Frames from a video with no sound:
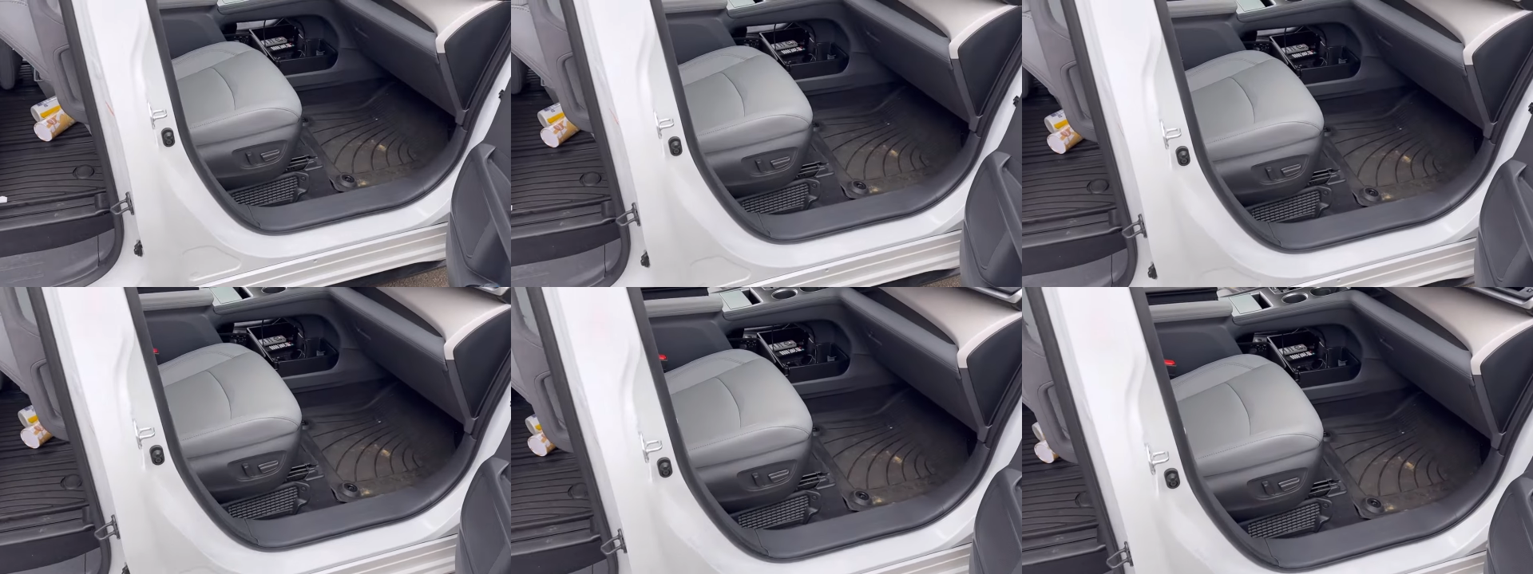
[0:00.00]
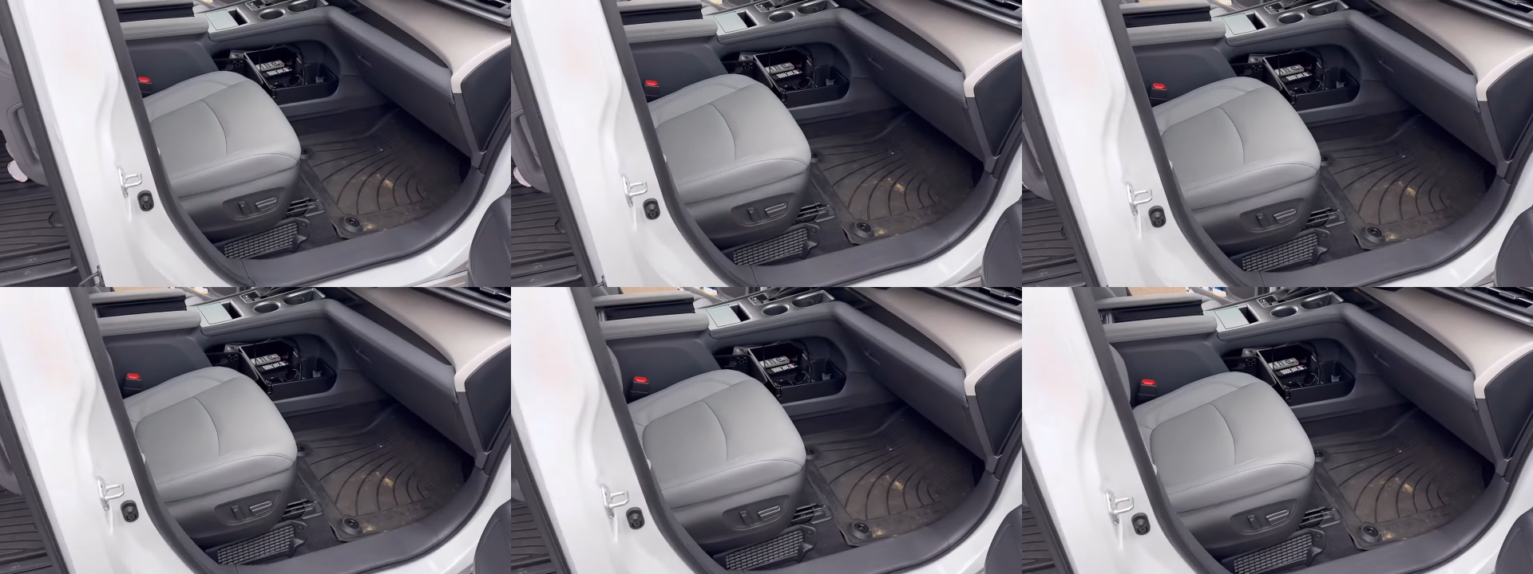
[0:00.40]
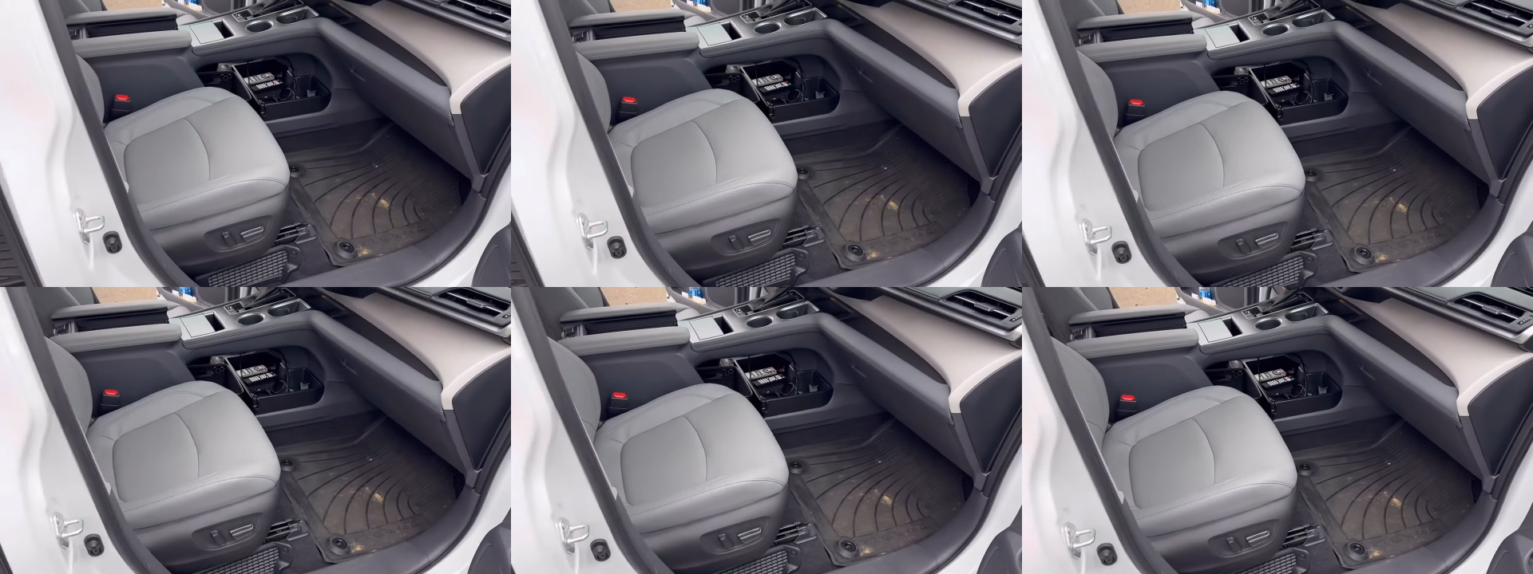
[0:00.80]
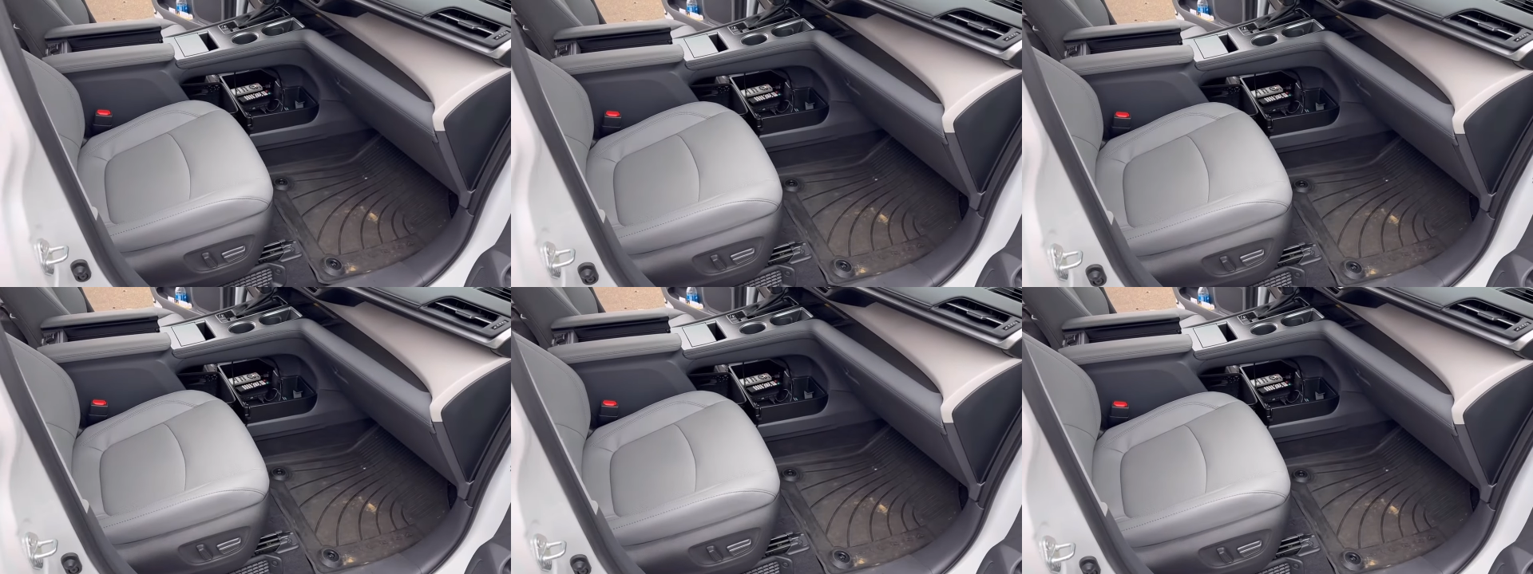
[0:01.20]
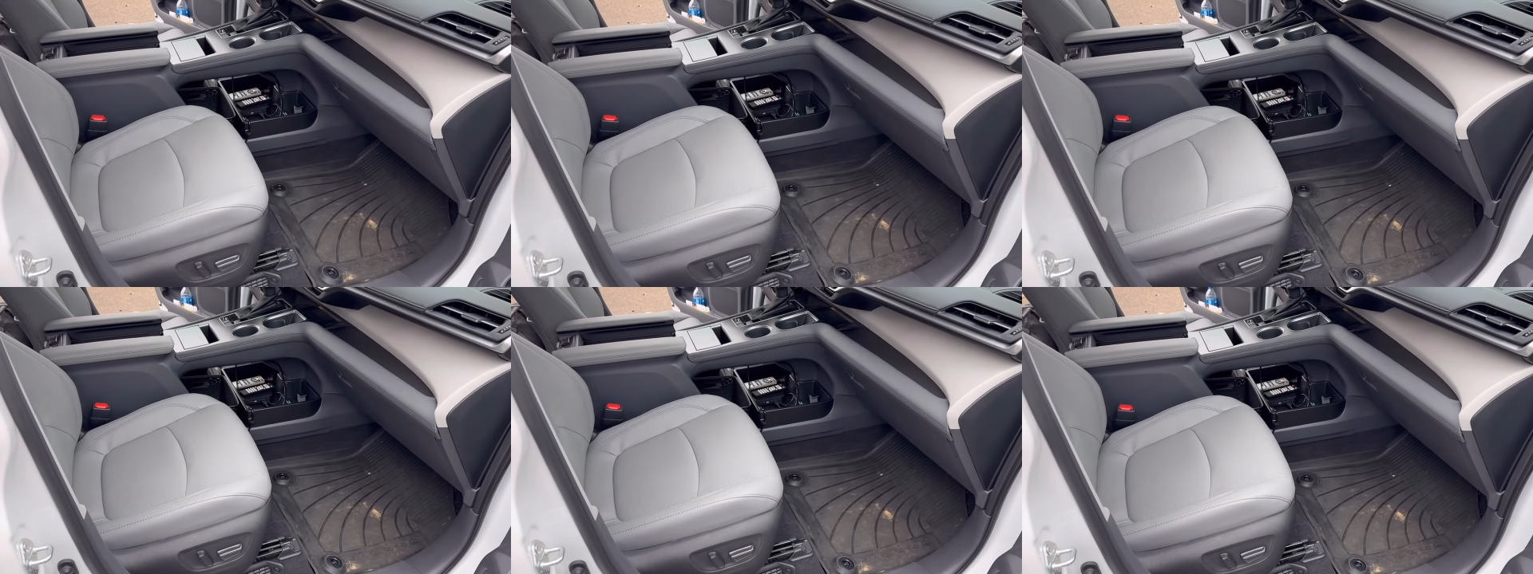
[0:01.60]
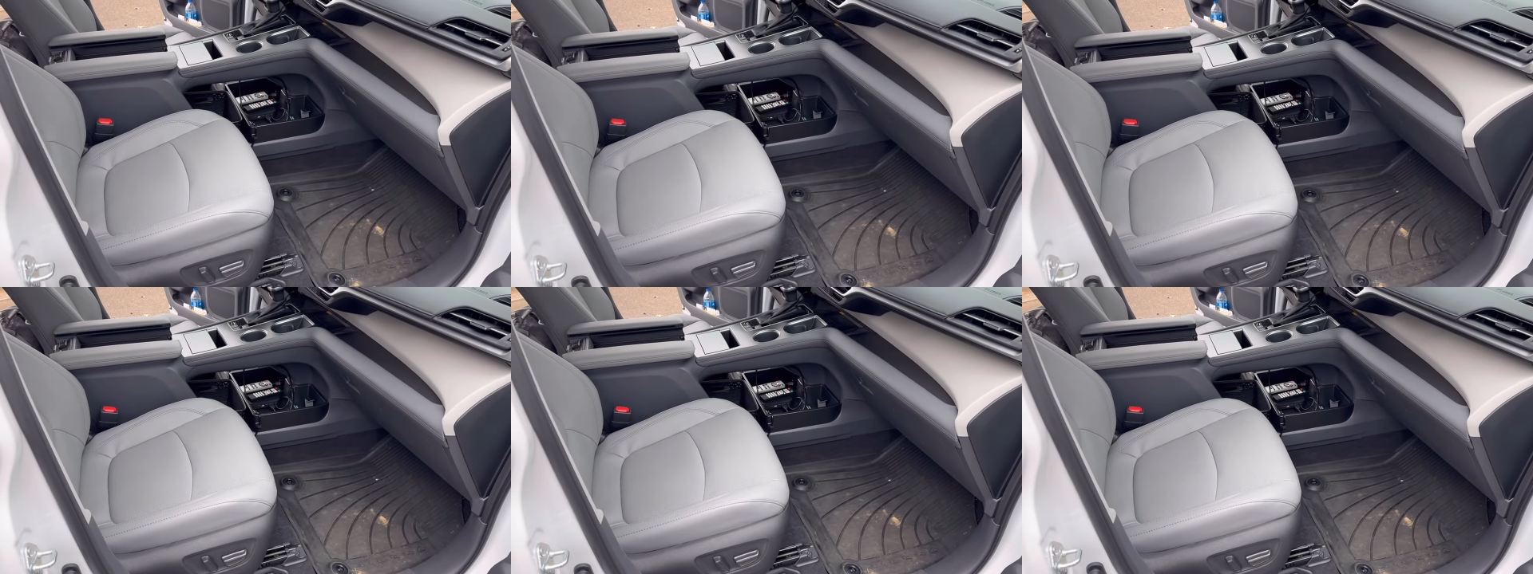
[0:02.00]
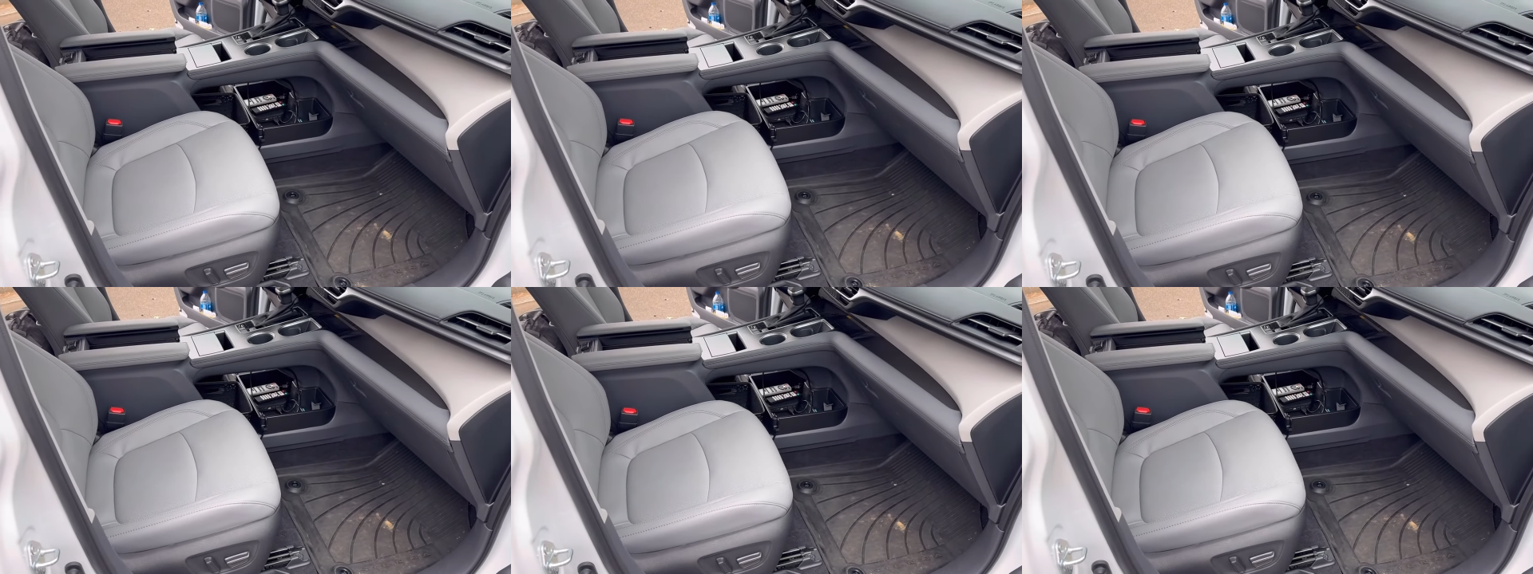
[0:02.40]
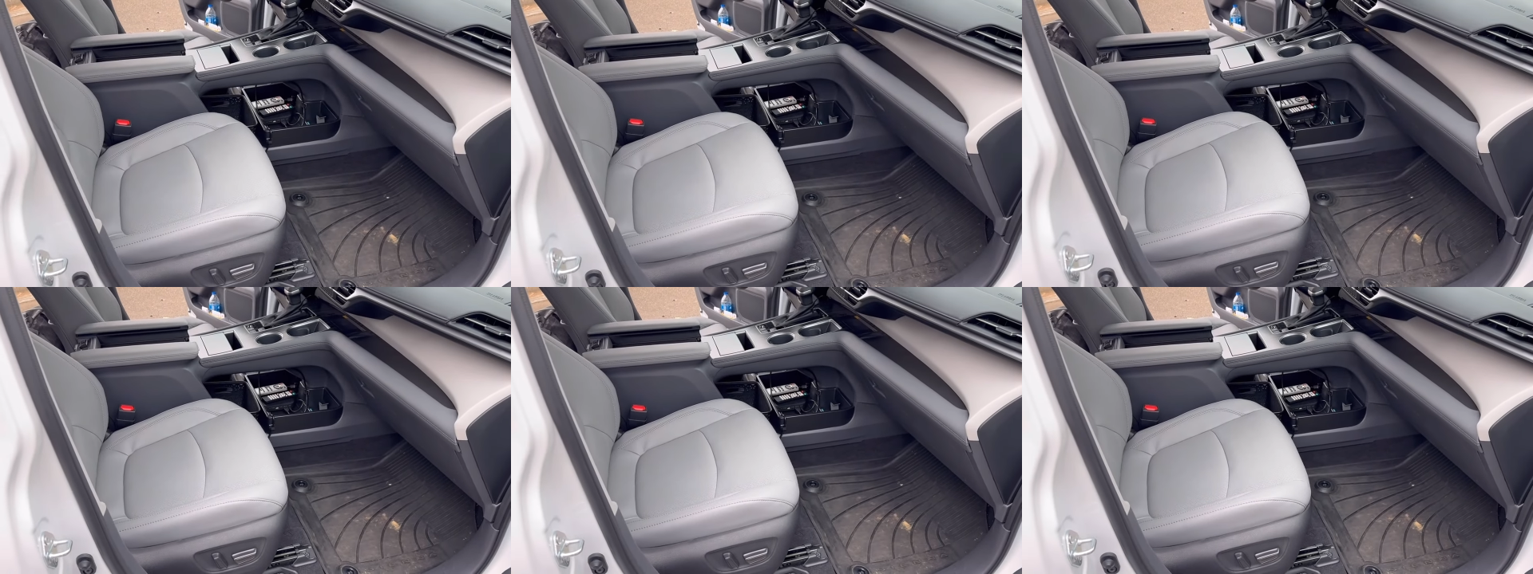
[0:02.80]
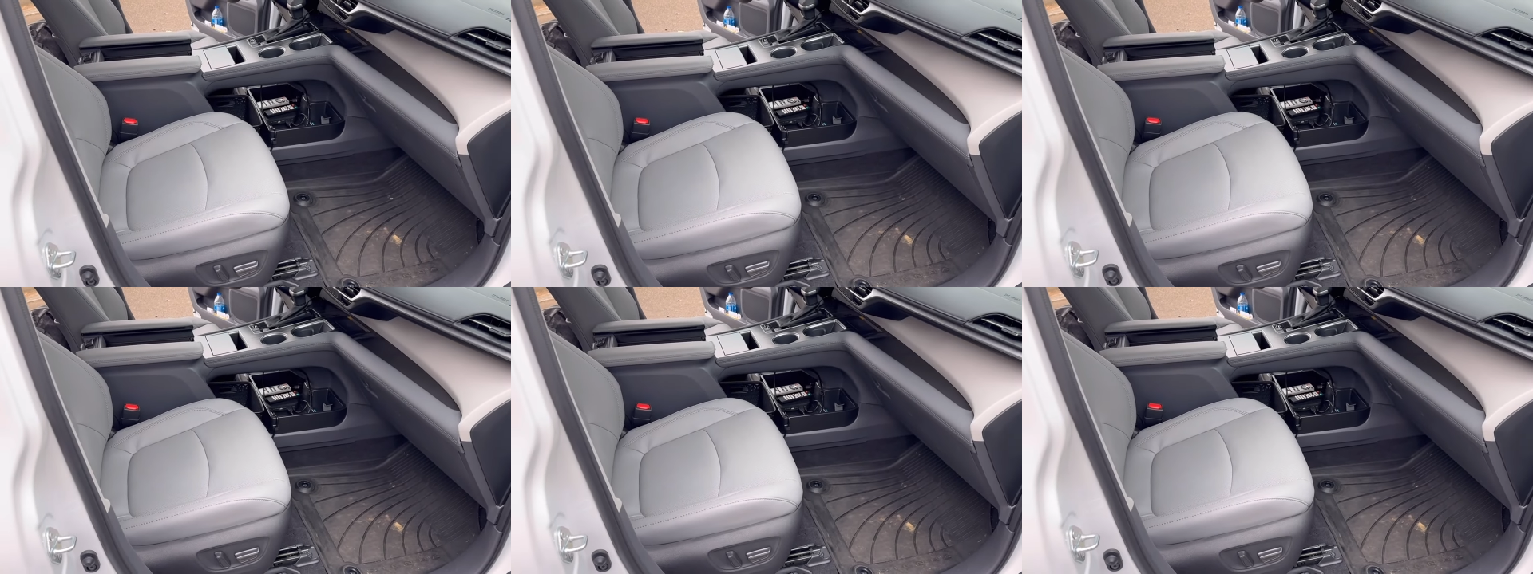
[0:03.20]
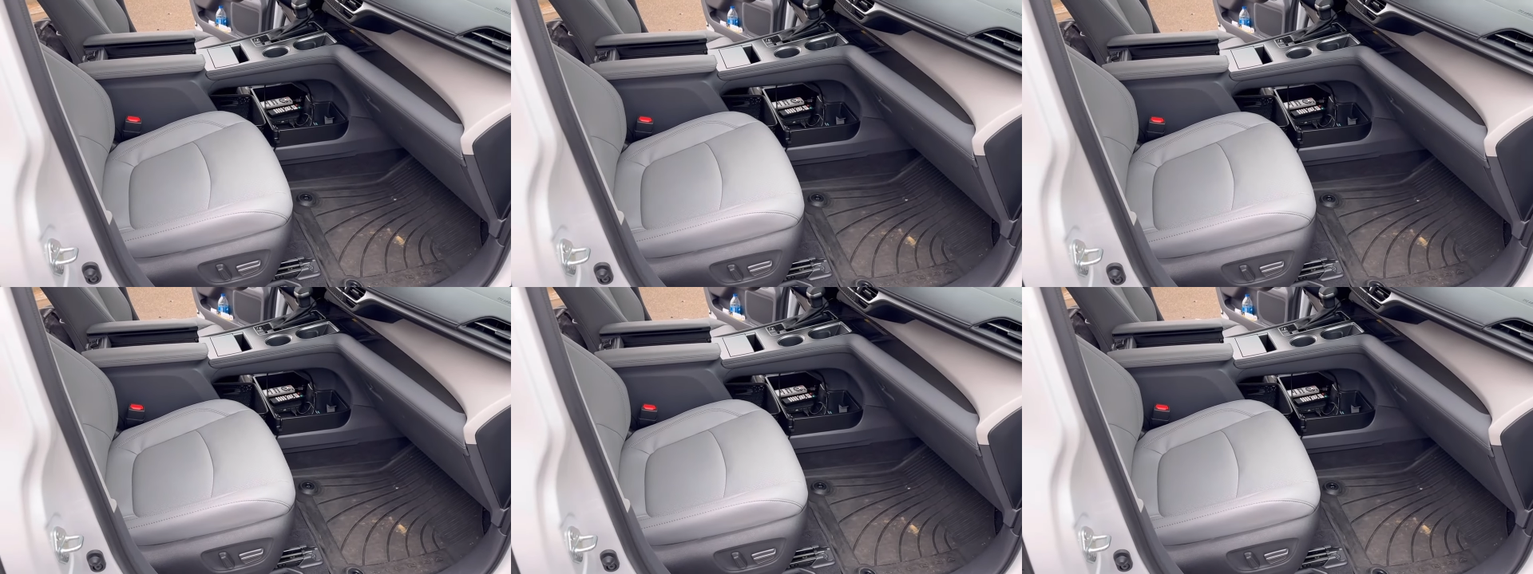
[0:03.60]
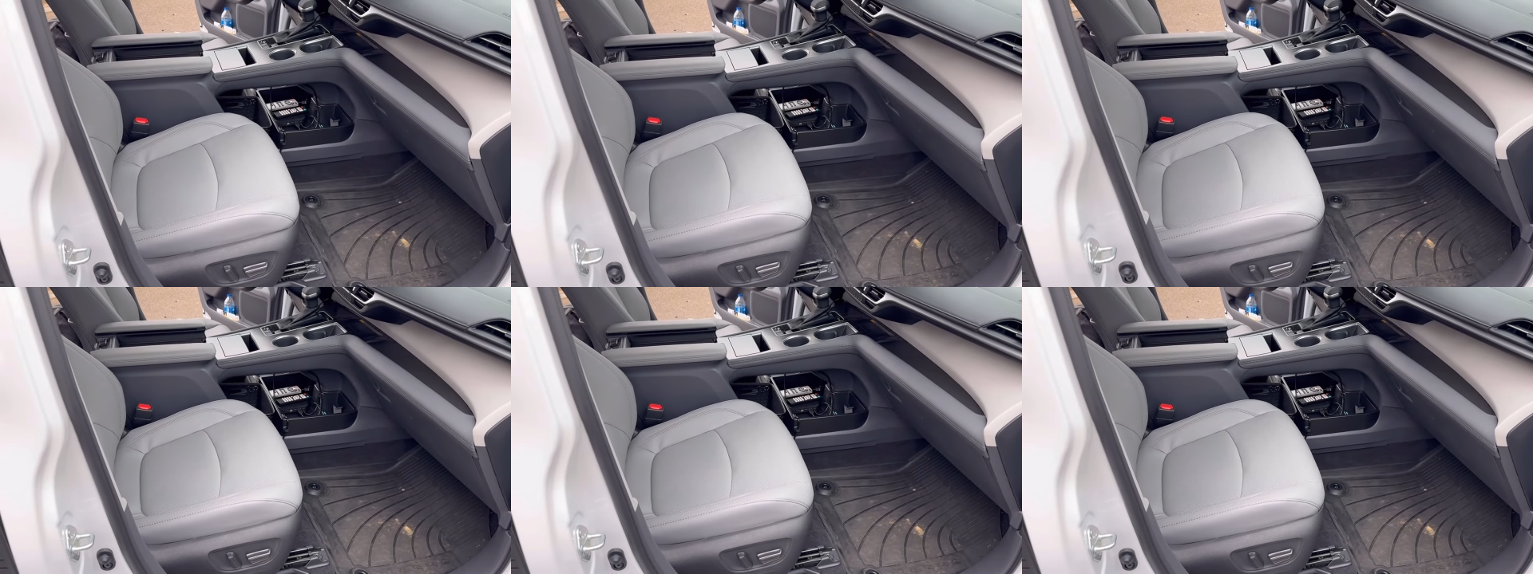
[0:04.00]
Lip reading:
Nobody's mouth can be seen.